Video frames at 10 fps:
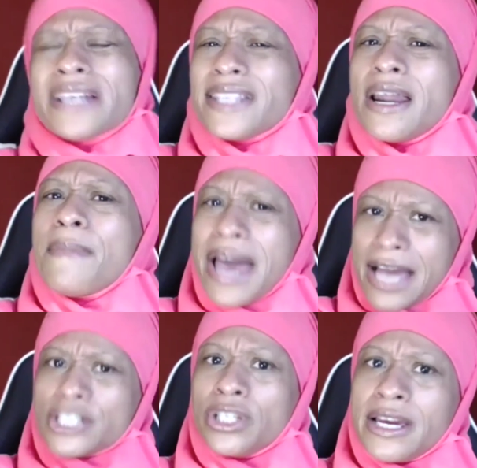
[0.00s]
I said, I'm a
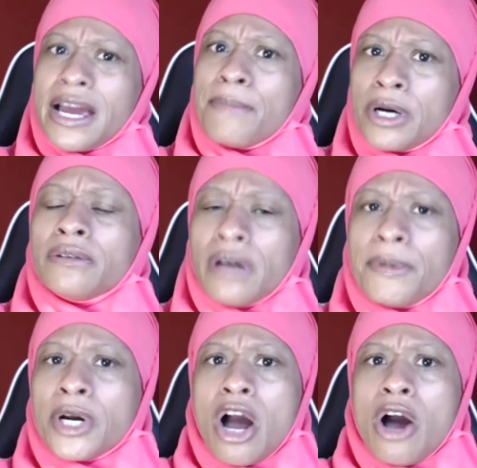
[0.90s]
actually, I'm a,
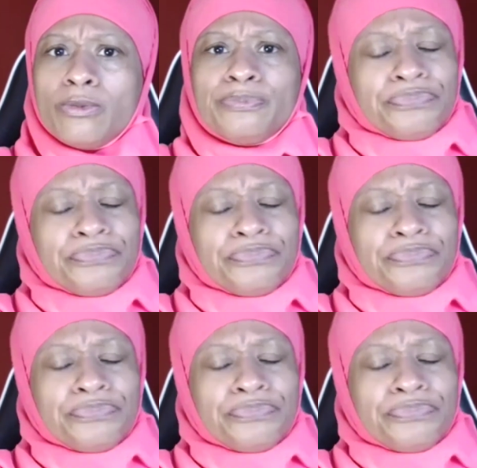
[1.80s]
I'm a go,